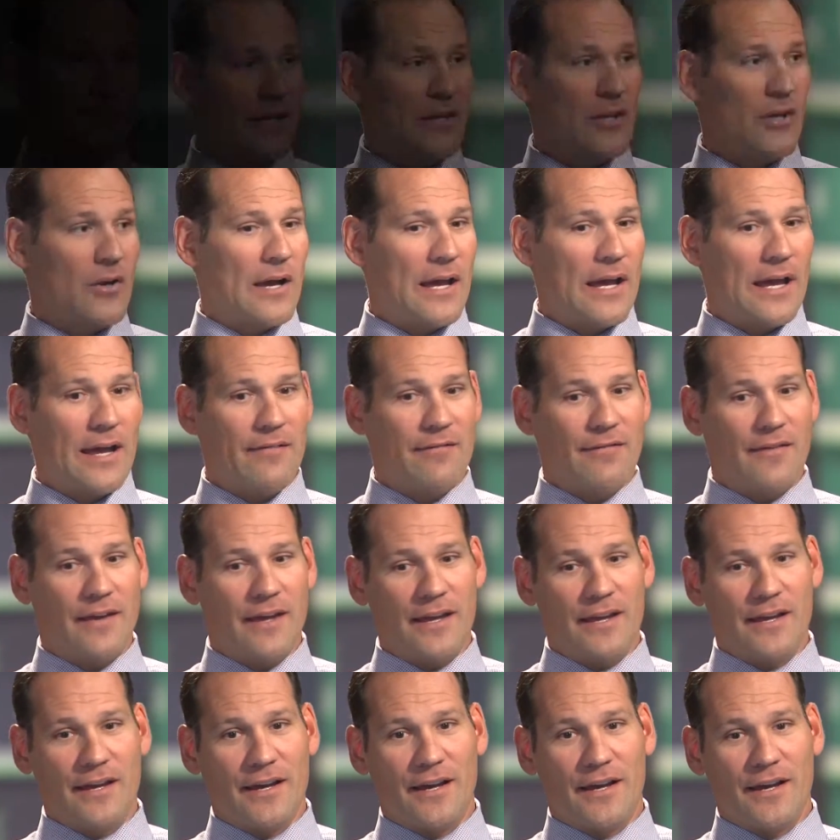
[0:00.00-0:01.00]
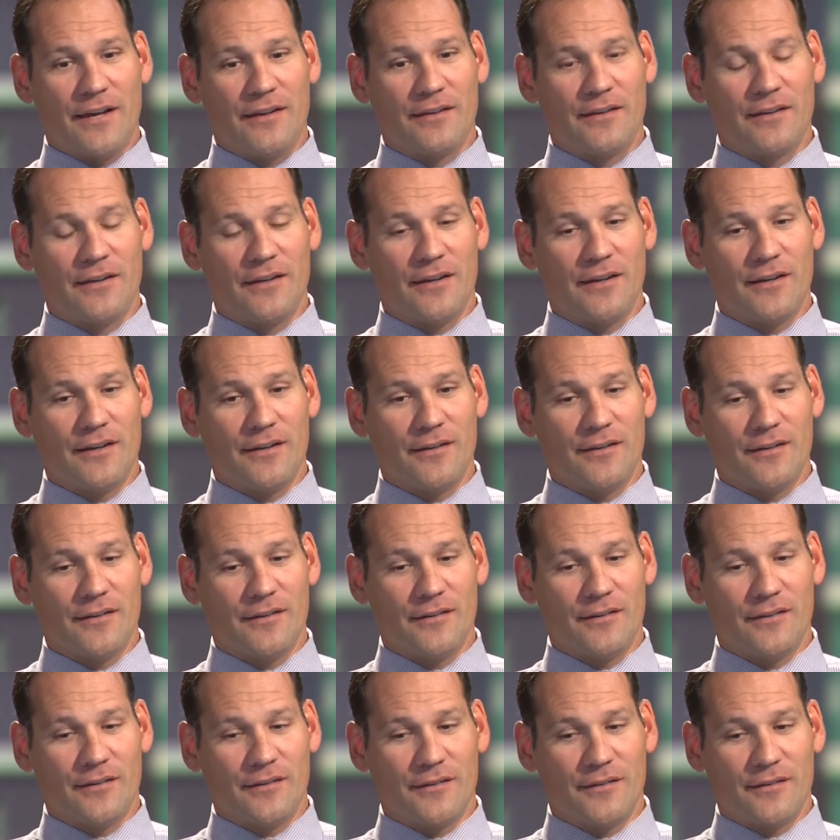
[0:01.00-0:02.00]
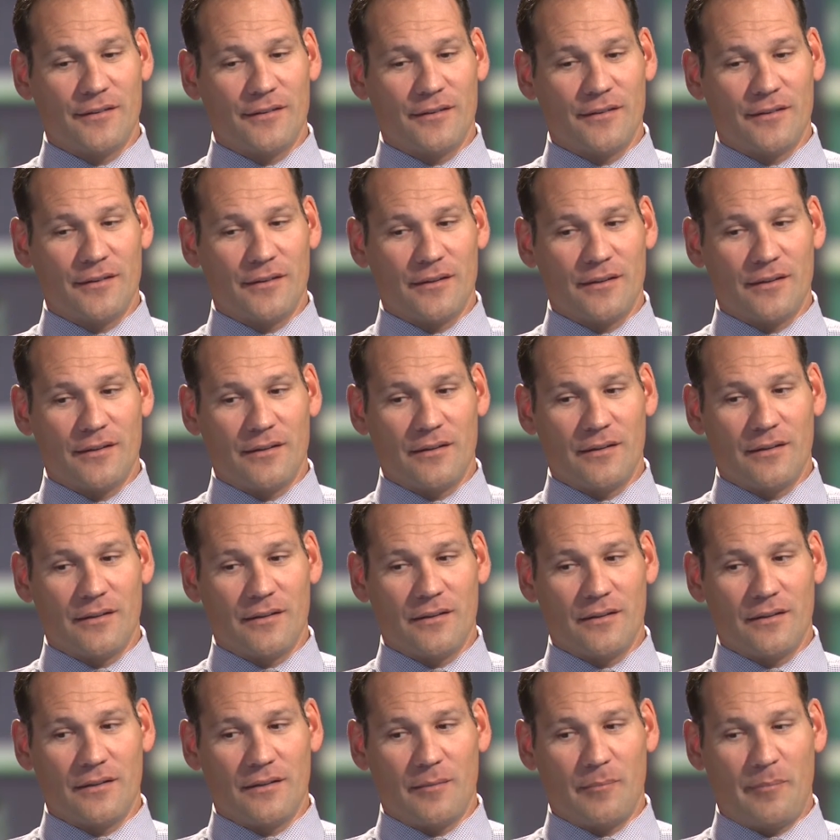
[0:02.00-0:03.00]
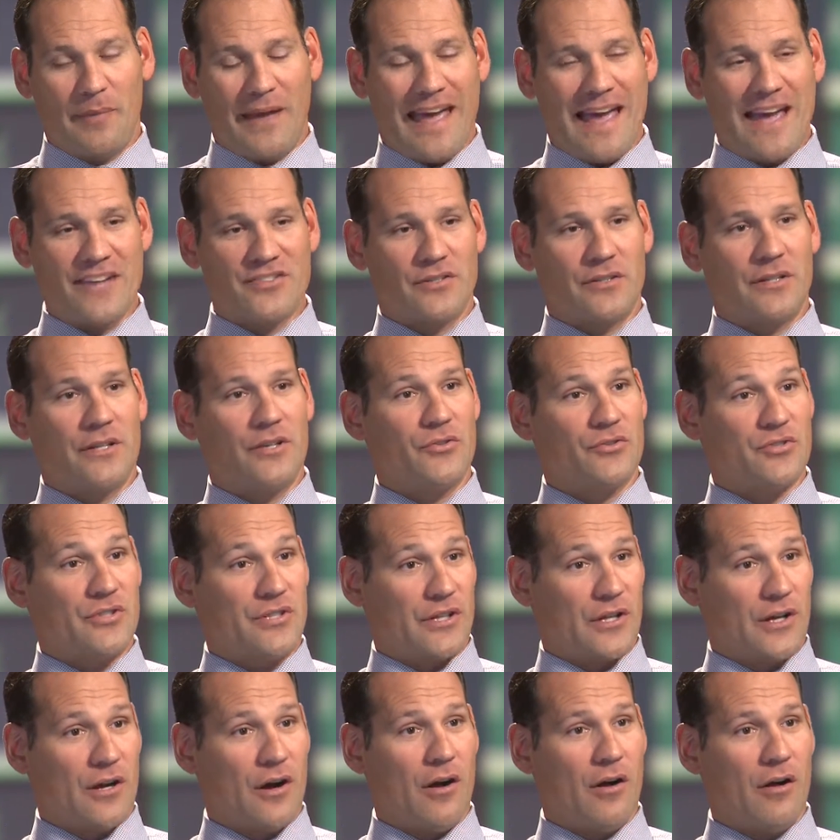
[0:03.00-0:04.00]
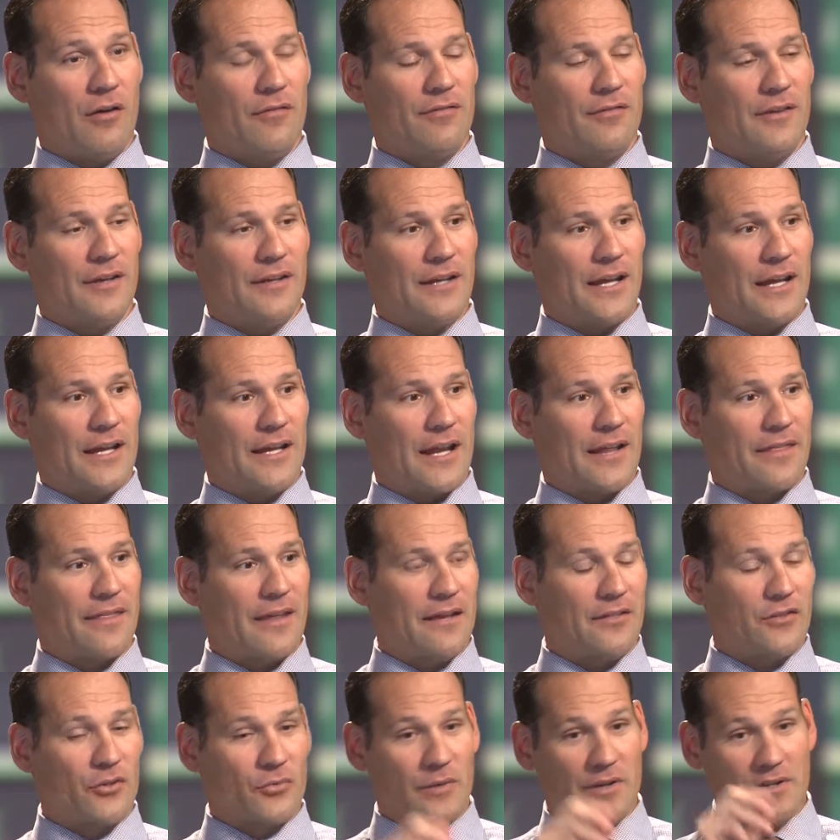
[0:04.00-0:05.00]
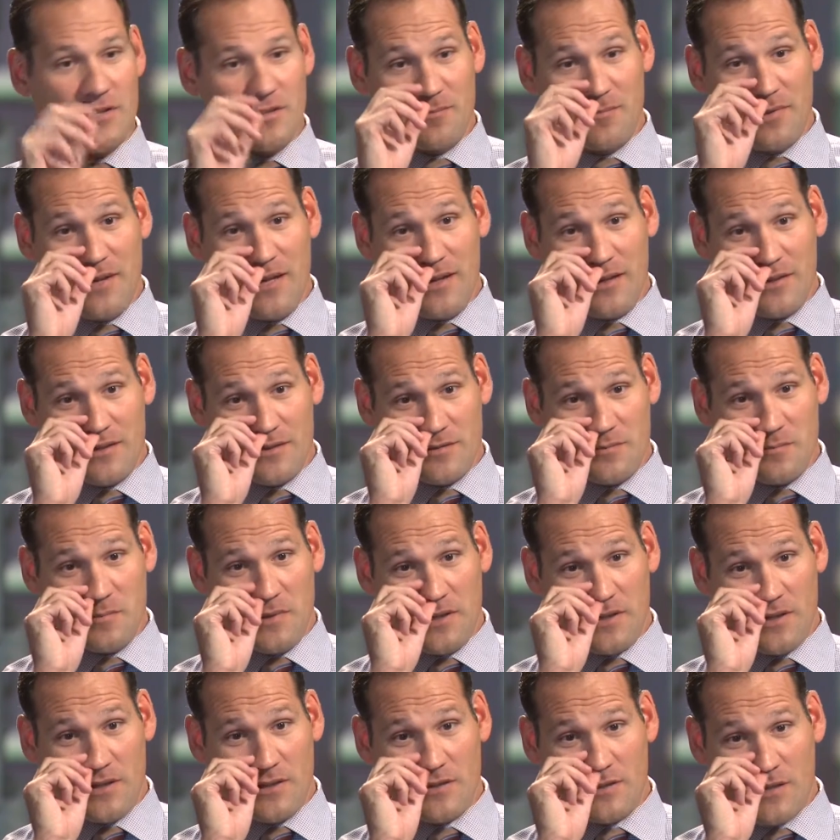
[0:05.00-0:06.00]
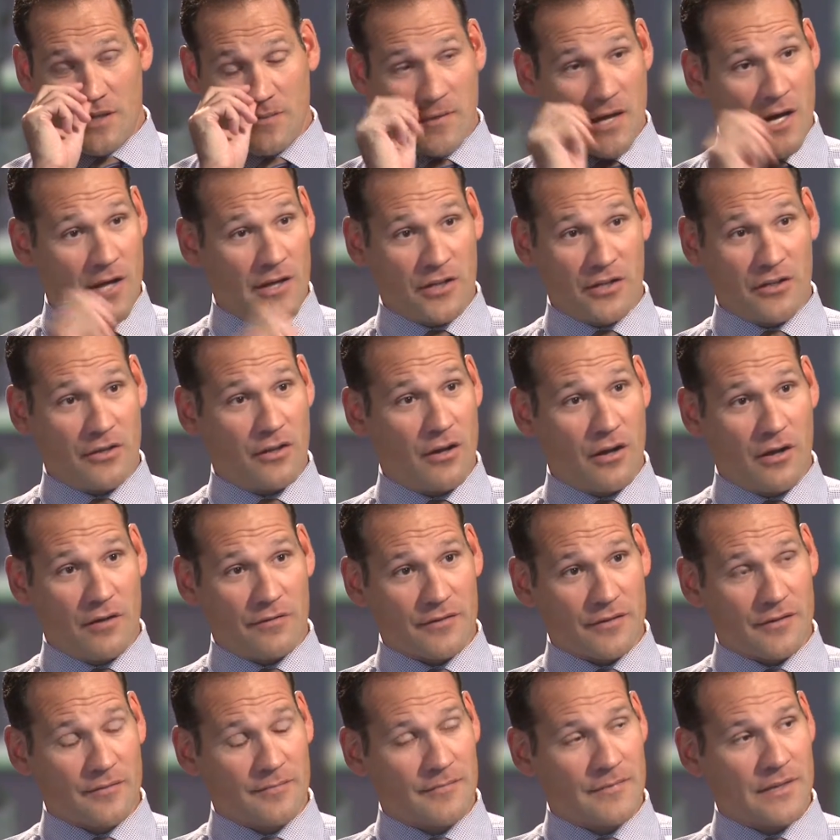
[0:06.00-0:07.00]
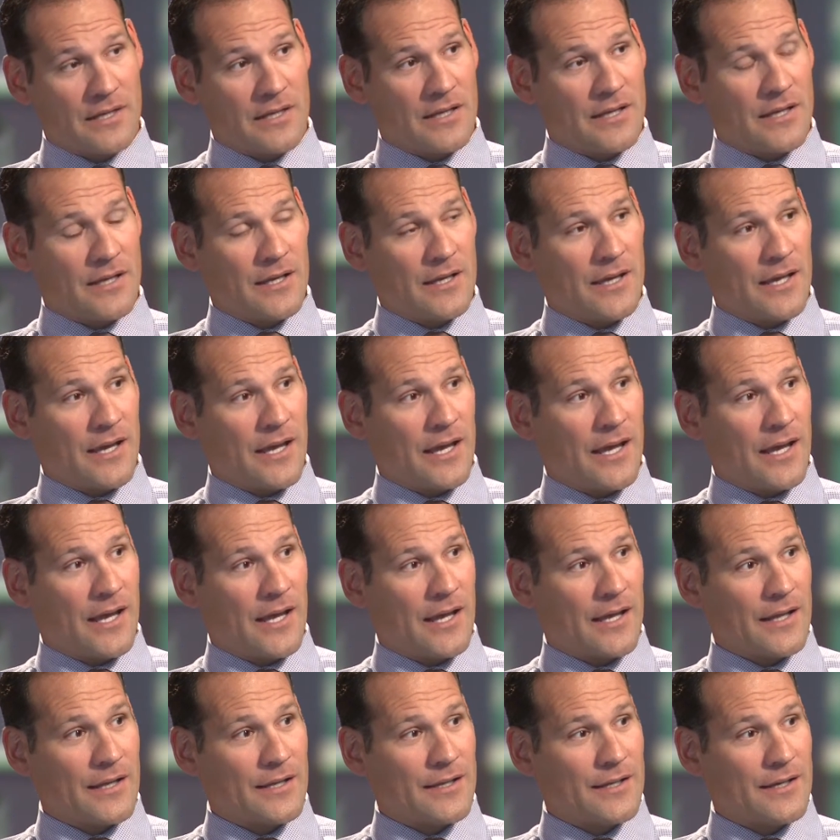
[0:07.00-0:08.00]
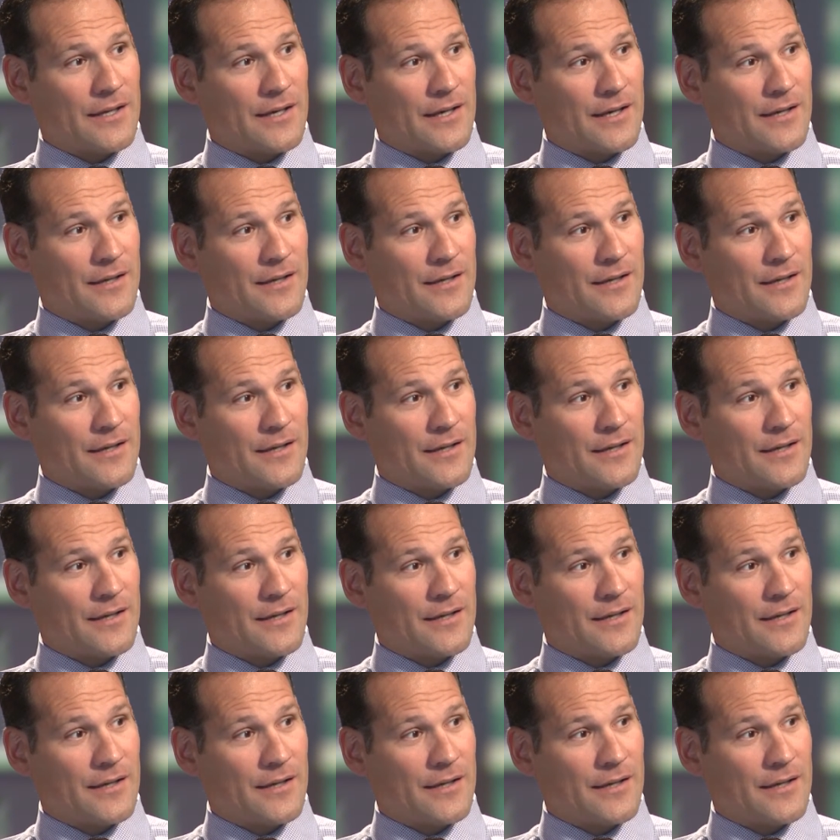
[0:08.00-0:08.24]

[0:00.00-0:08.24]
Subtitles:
You know, I have a passionate interest in golf, and I think the reason being is because I'm not a good golfer, and